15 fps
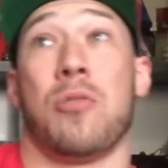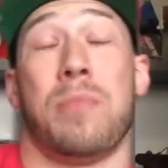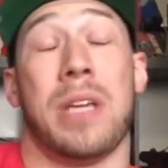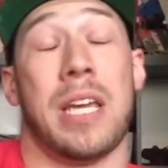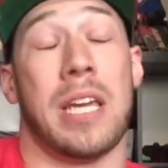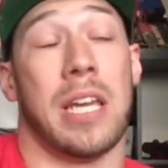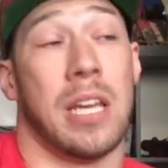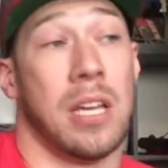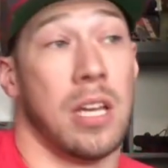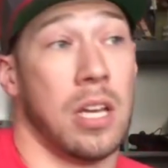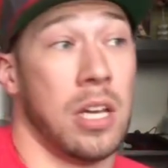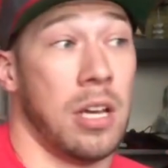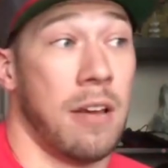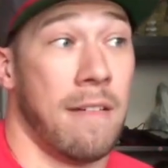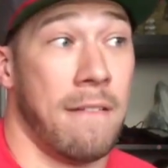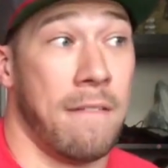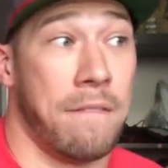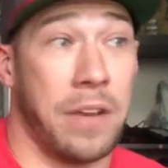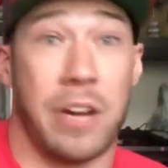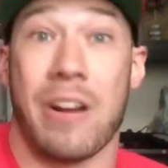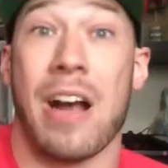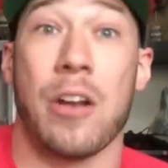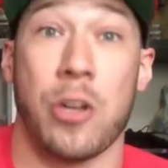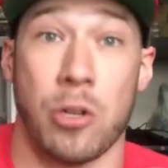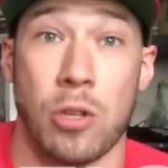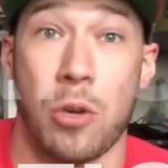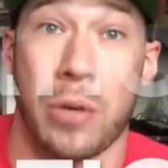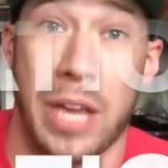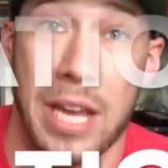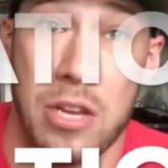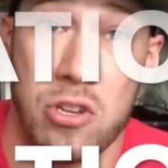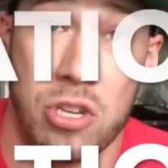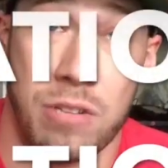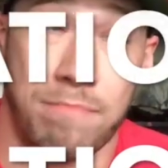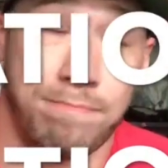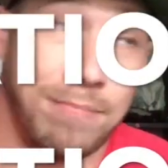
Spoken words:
be figure out your location.